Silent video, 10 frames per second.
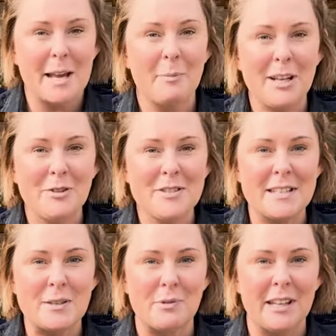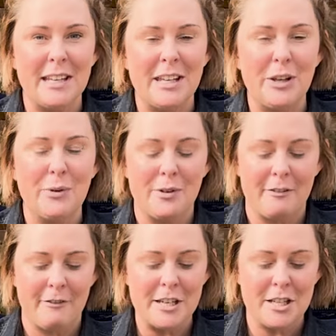I'm going to use this really cute
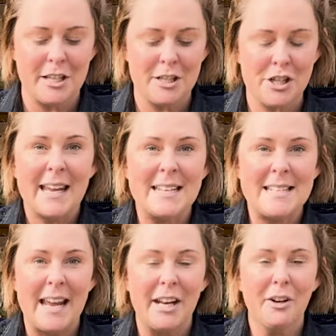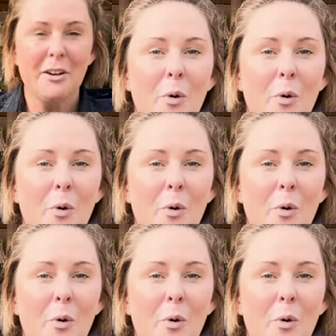vintage container.